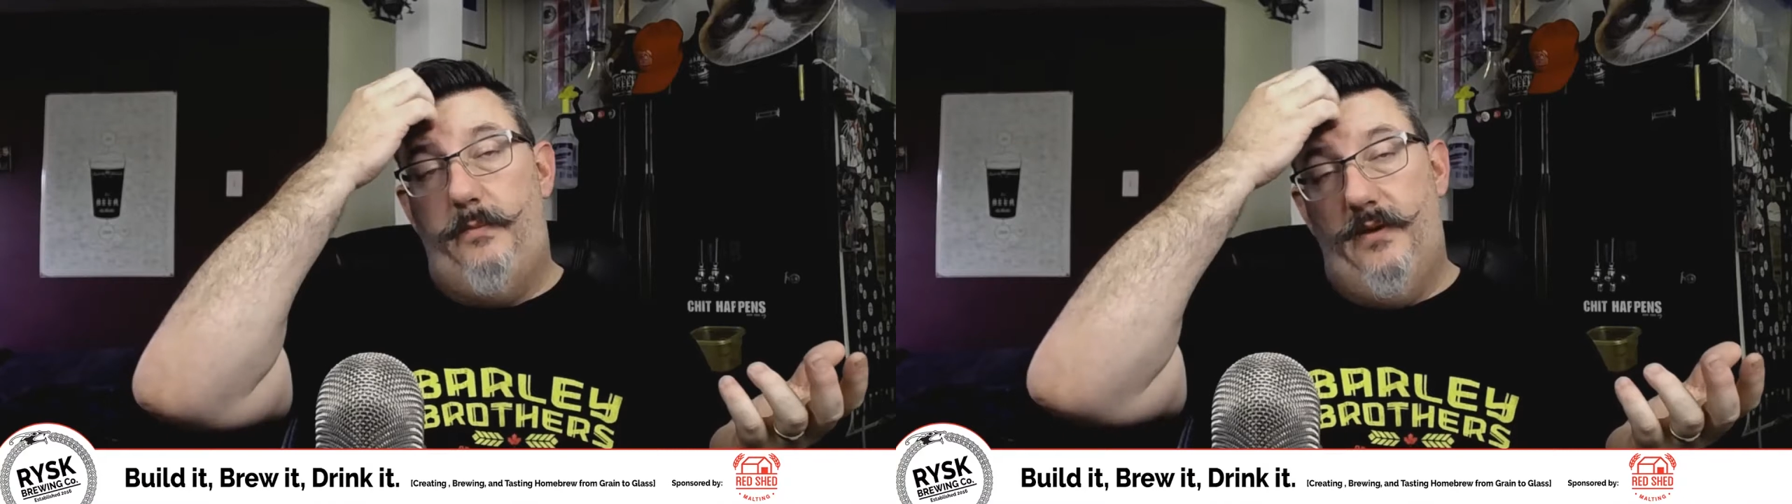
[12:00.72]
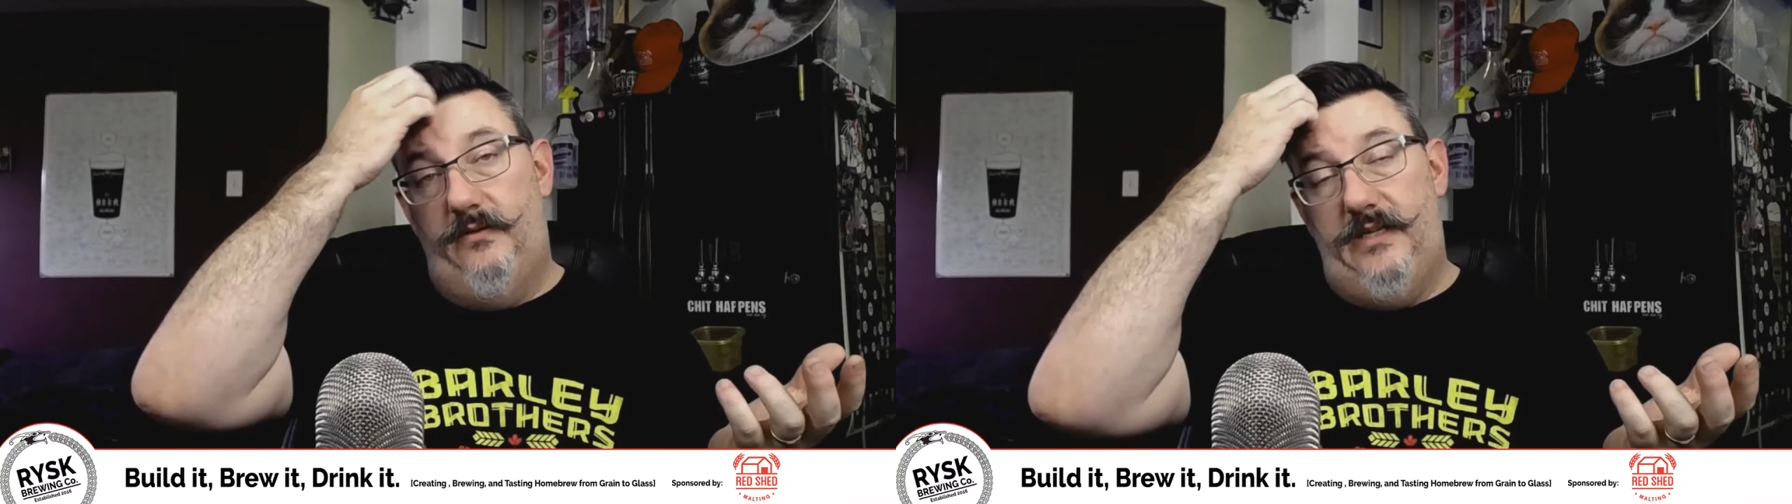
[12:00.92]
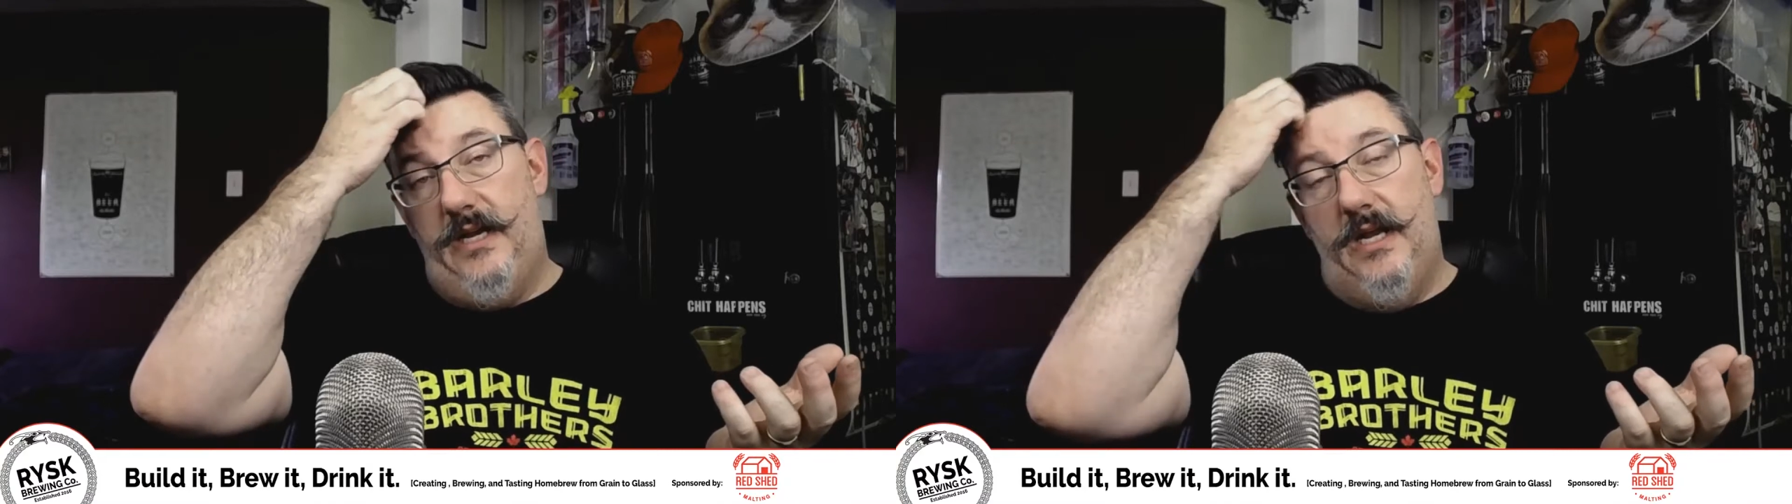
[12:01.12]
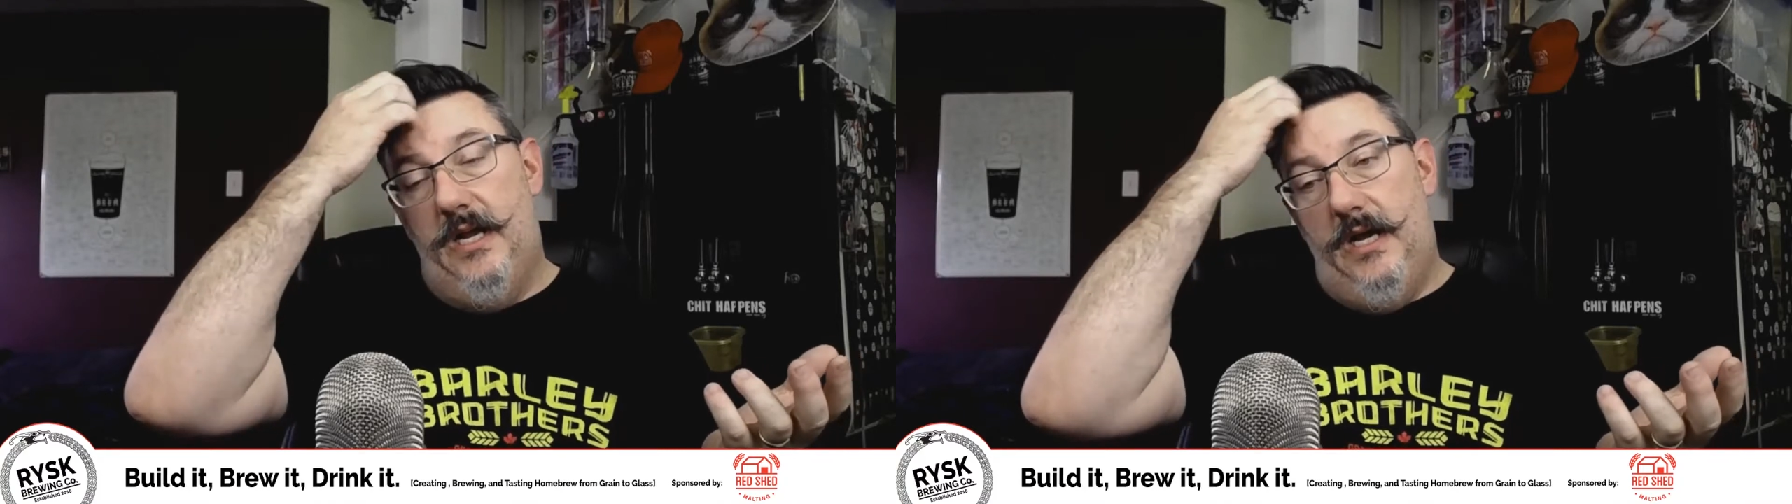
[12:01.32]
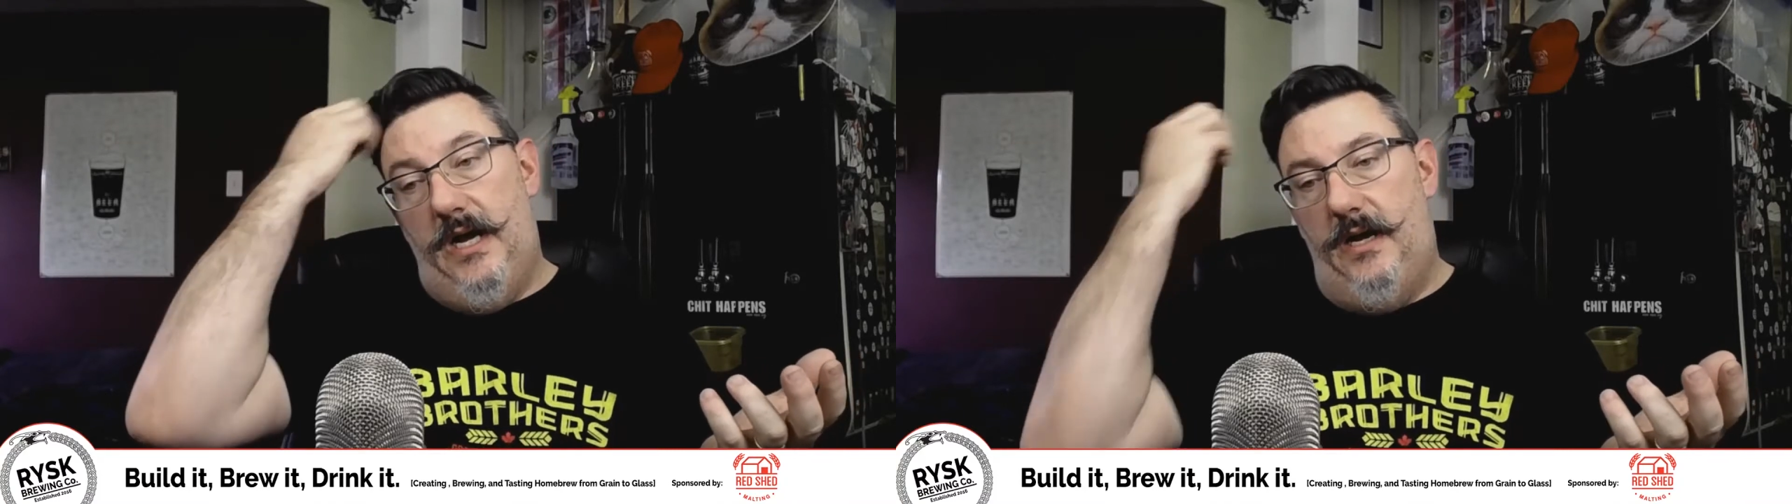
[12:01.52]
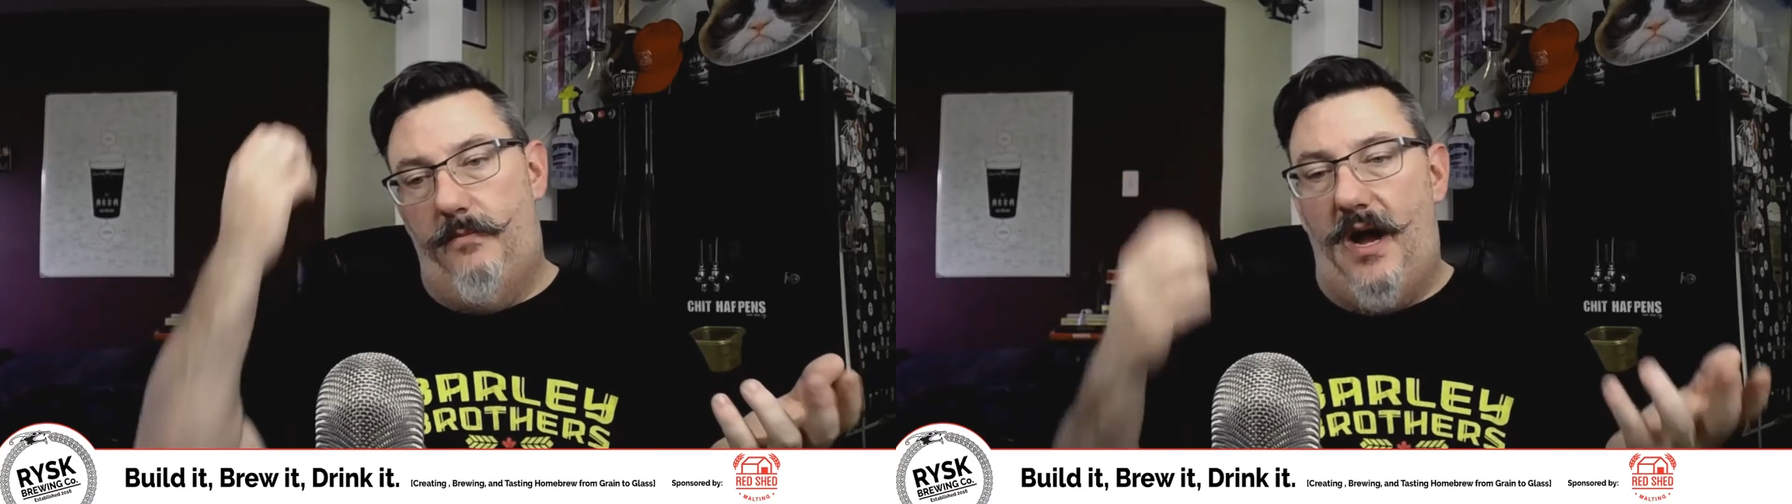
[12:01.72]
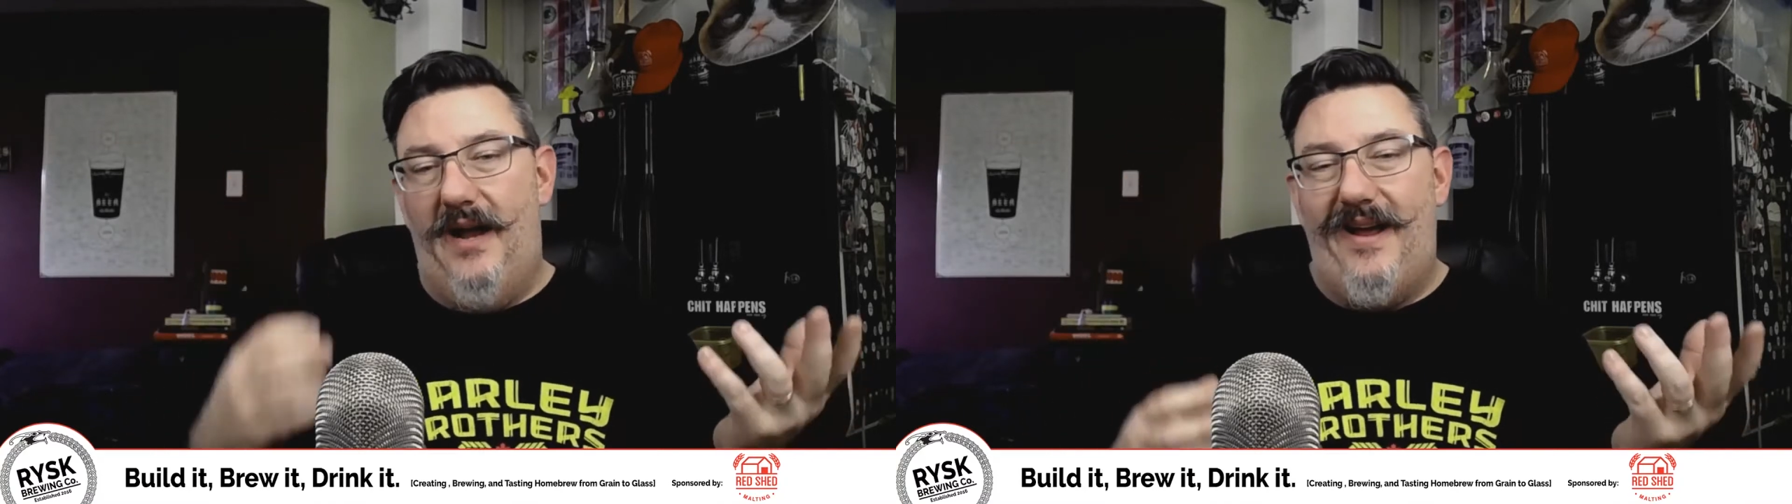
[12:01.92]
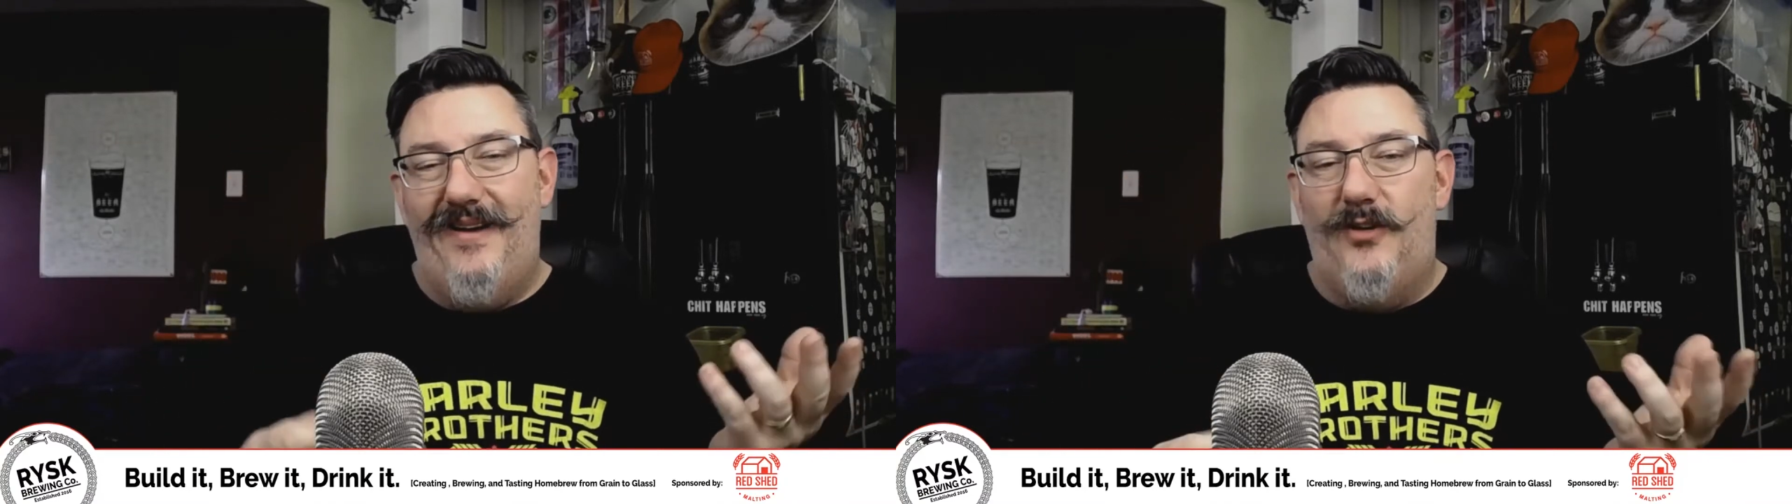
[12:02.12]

built it, I